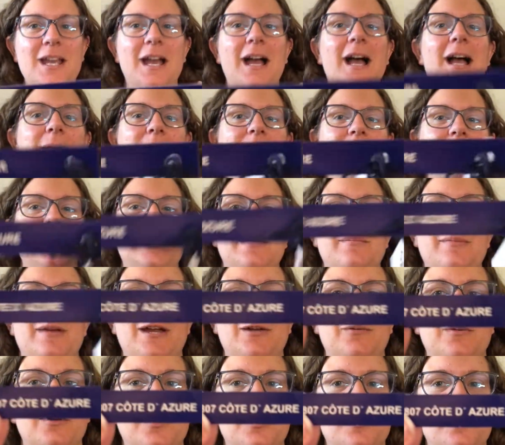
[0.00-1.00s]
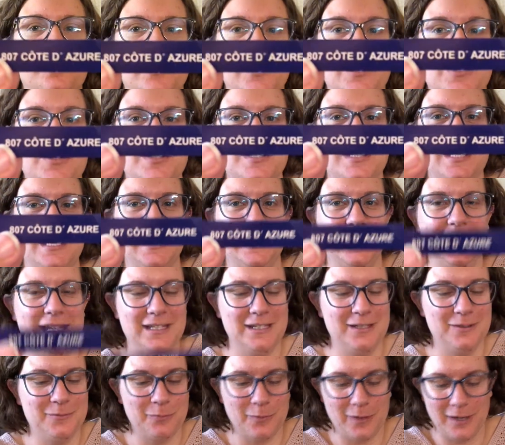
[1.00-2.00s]
I'm seeing it backward. Hopefully you're seeing
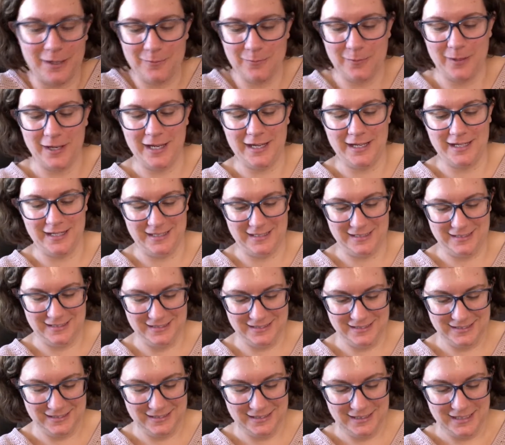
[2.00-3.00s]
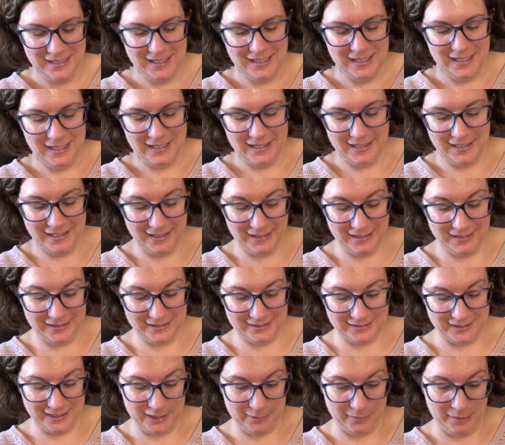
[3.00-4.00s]
it the right way.
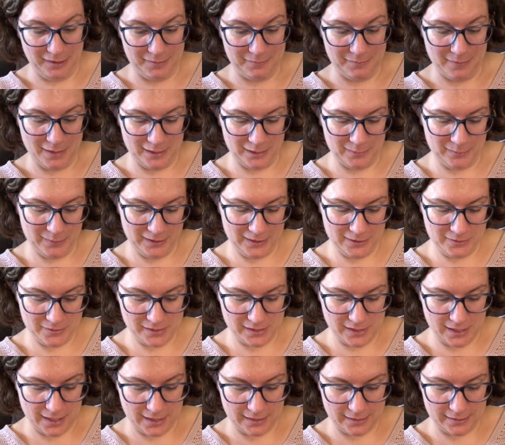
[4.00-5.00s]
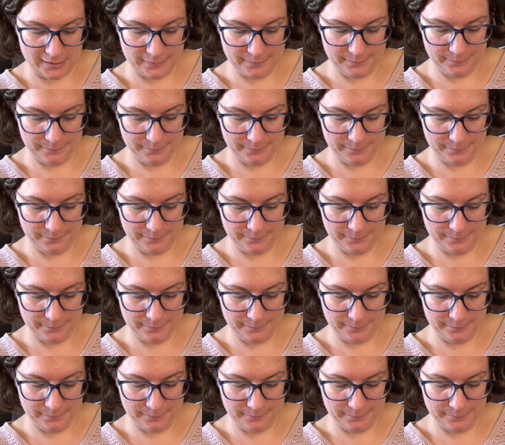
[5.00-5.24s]
Oh, anyway, Malabrigo sock.